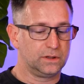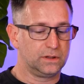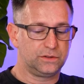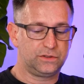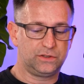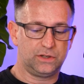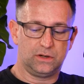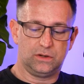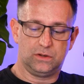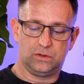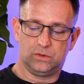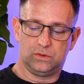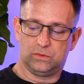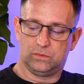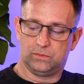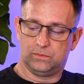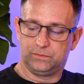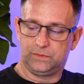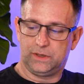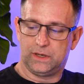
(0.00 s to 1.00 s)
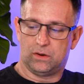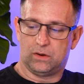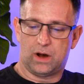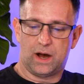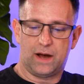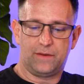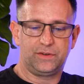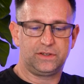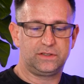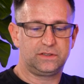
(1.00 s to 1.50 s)
So,
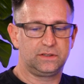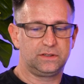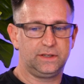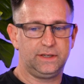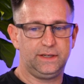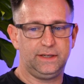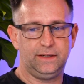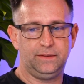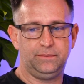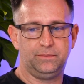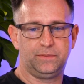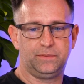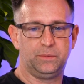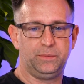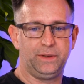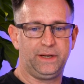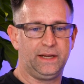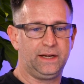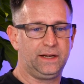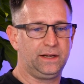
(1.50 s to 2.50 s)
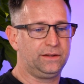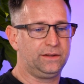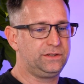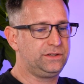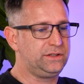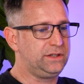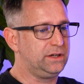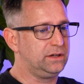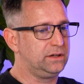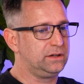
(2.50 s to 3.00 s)
obviously, the beginning of
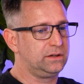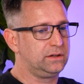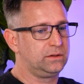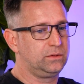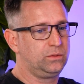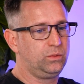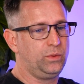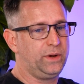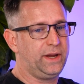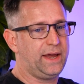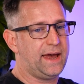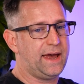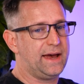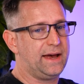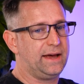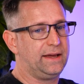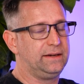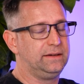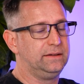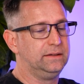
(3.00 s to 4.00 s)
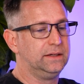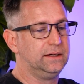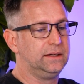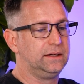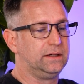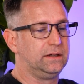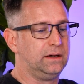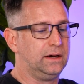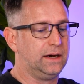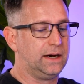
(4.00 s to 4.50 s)
this year, we had
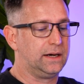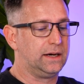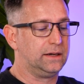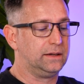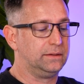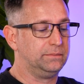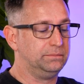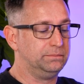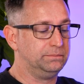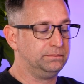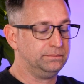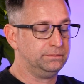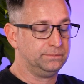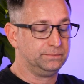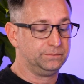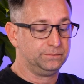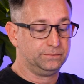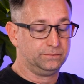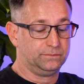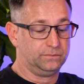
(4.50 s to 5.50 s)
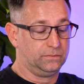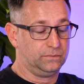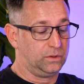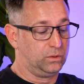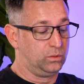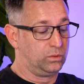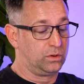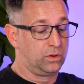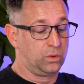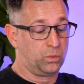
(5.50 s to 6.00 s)

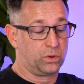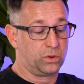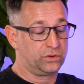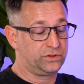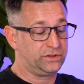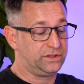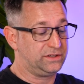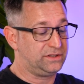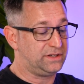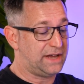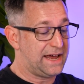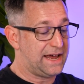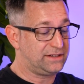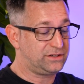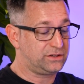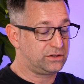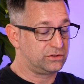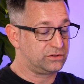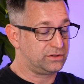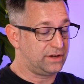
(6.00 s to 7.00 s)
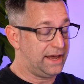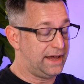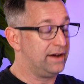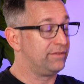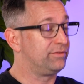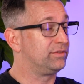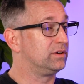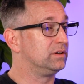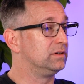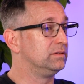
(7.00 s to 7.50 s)
one of the worst disasters
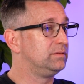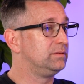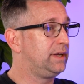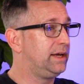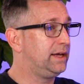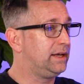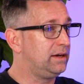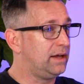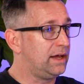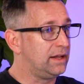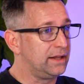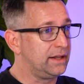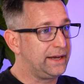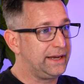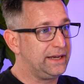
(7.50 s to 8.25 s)
ever in LA